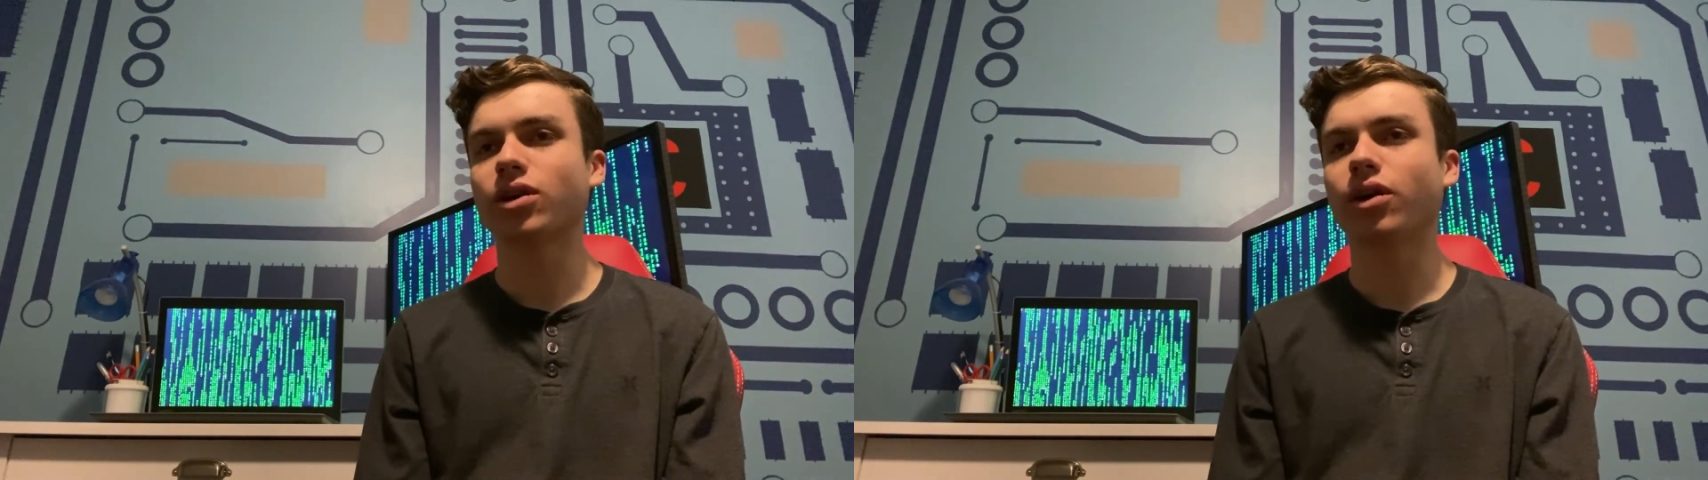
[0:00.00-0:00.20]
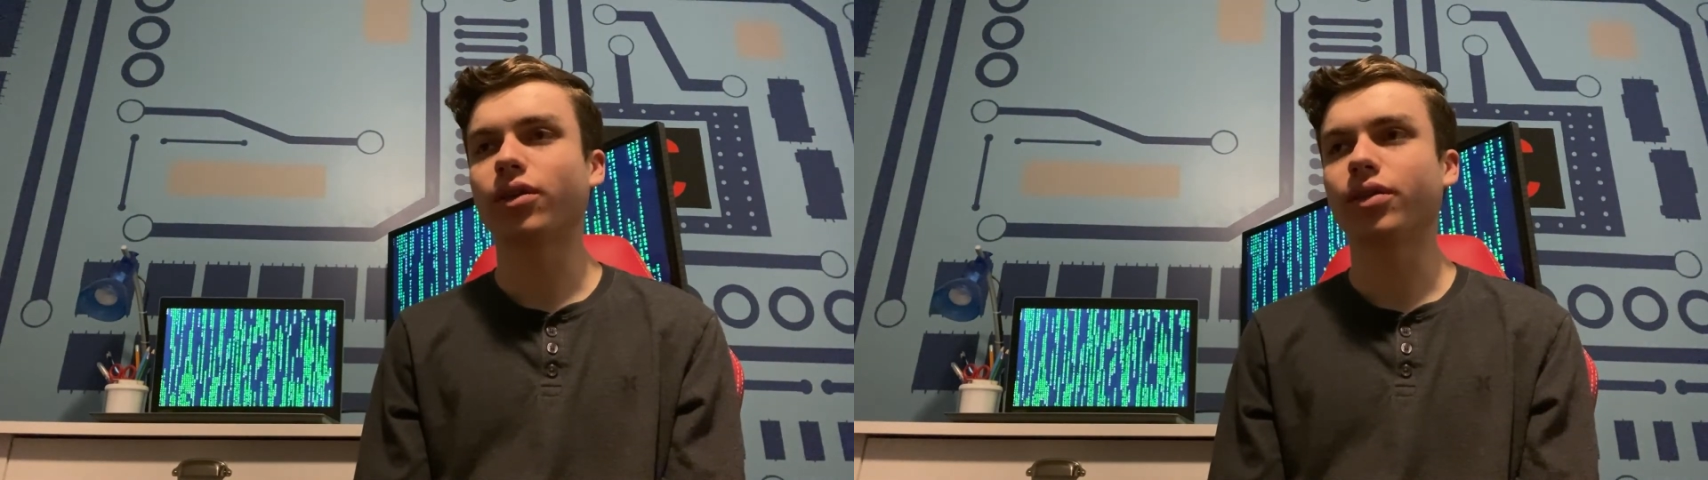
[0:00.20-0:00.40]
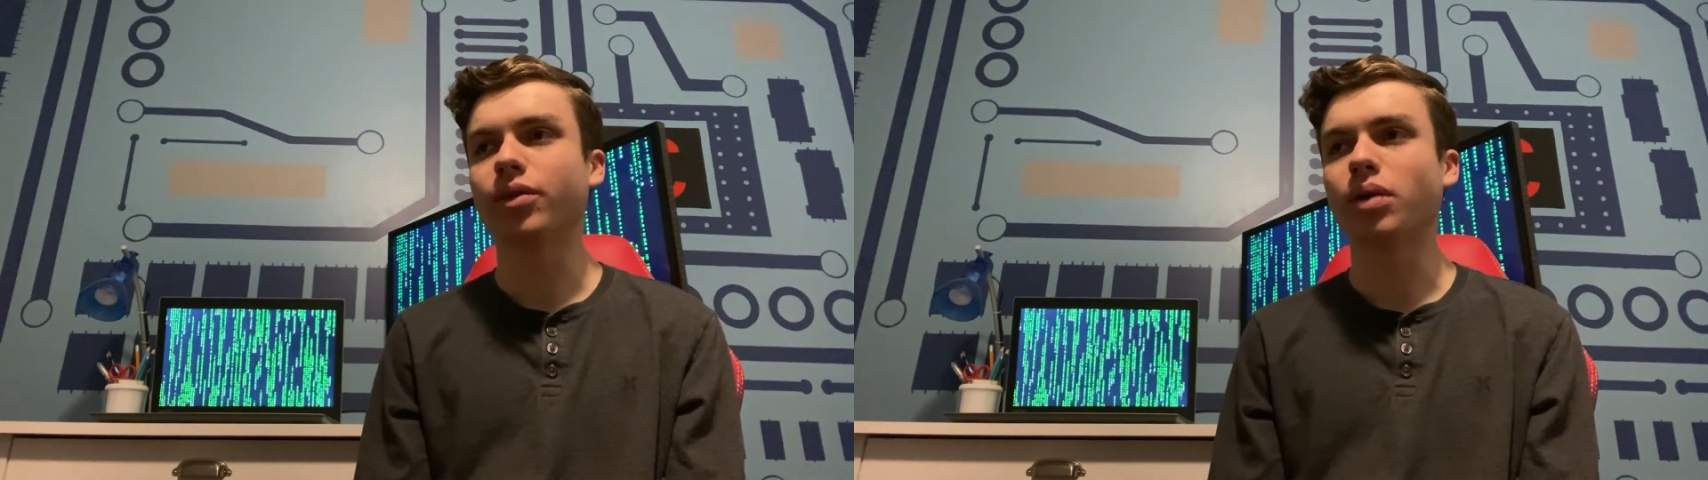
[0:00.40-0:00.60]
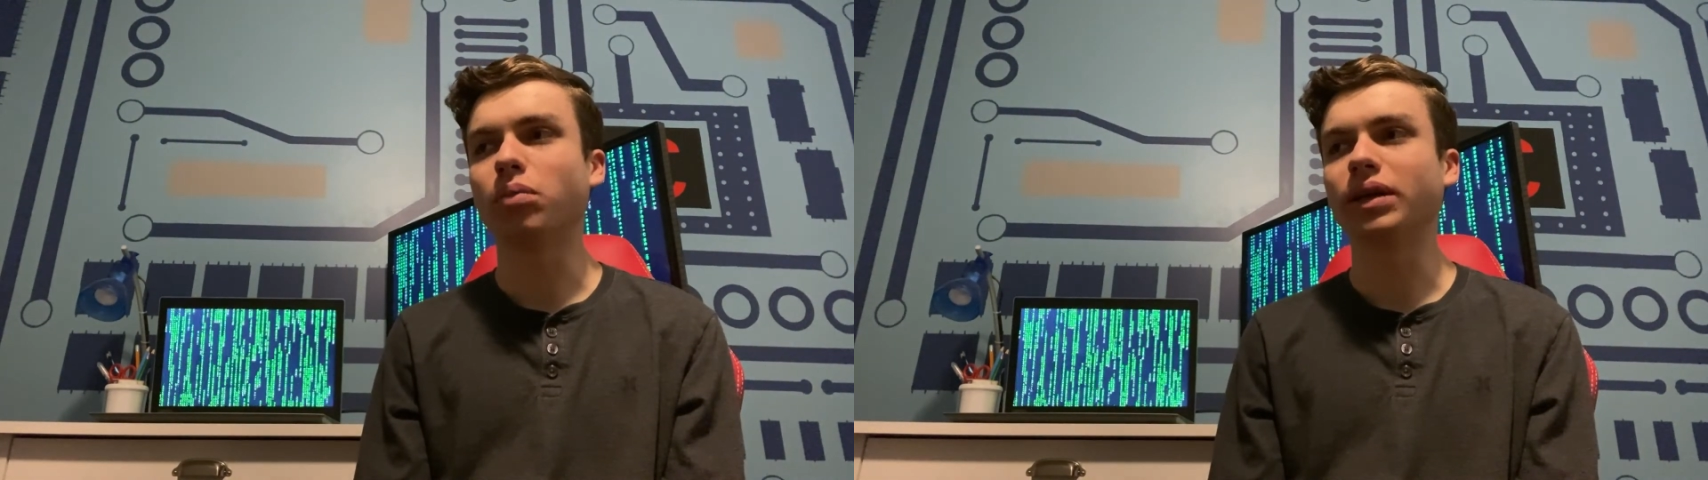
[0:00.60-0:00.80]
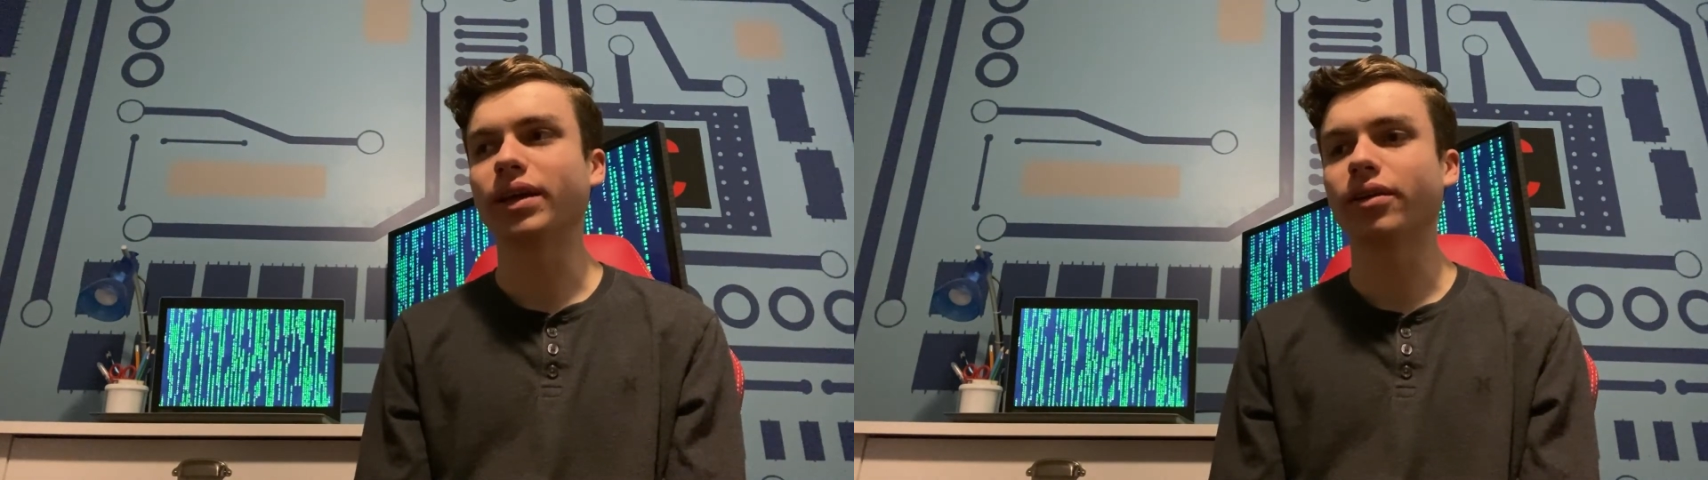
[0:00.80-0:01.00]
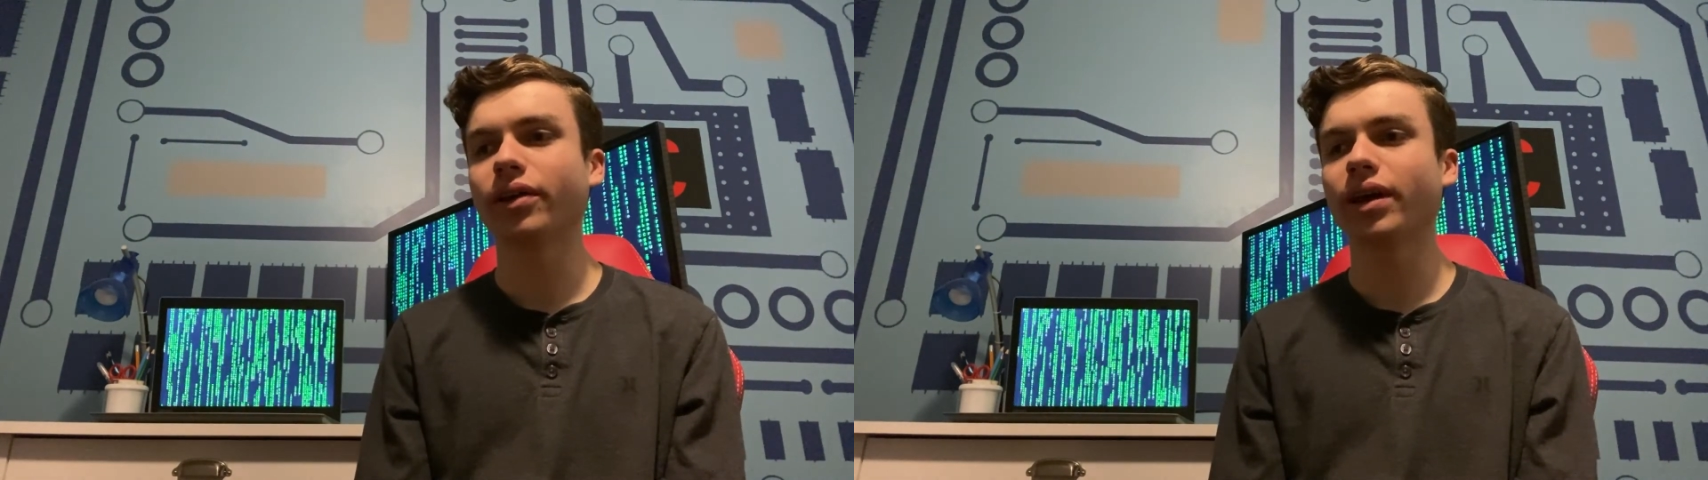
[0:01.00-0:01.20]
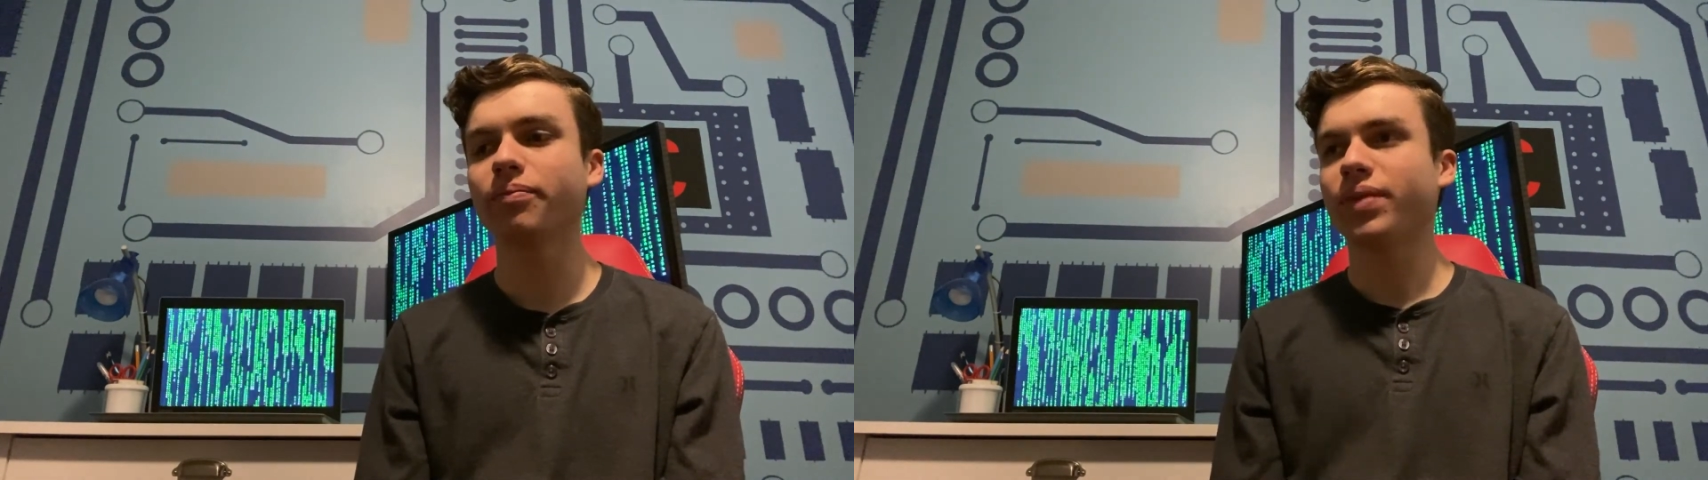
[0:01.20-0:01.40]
on the public internet,